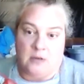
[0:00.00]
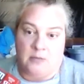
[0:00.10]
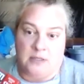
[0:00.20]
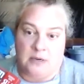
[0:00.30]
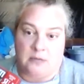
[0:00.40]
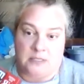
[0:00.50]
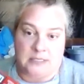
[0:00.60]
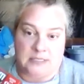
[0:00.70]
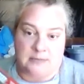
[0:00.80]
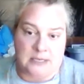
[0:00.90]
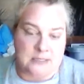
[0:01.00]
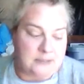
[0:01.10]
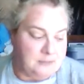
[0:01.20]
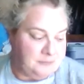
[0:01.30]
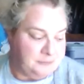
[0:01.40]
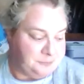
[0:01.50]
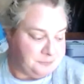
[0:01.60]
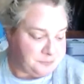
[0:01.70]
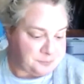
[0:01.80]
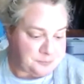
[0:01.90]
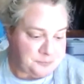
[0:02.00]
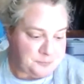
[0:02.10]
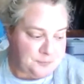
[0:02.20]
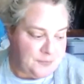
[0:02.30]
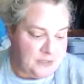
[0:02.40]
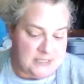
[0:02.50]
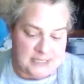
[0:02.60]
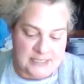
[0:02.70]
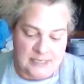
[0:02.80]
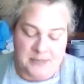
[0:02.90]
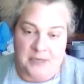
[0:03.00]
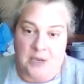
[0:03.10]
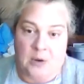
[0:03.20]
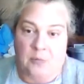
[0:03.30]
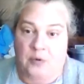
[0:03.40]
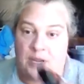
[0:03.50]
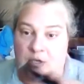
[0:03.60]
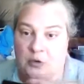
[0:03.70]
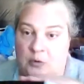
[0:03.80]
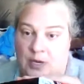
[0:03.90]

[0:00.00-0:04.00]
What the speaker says: but they were 60 minutes. Cassette tapes. Brand new,